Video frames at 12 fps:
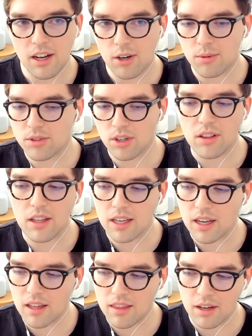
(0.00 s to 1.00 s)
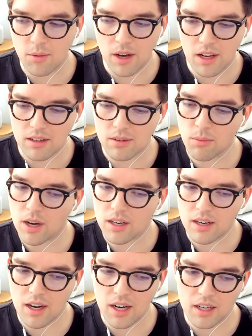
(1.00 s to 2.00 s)
certainly I think when
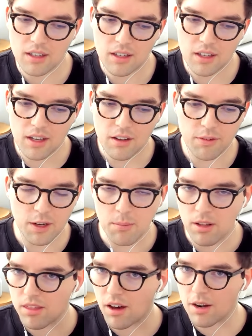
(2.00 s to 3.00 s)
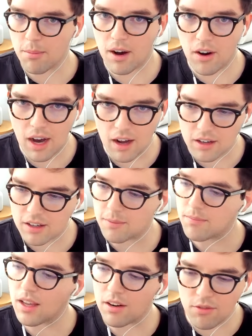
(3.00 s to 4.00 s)
Figma thought about how
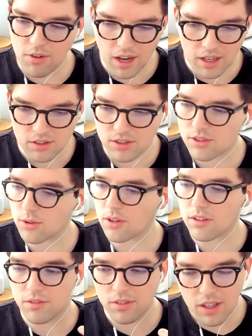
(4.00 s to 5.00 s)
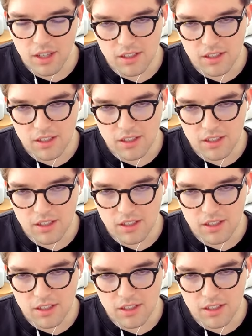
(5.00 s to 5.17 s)
to advance sort of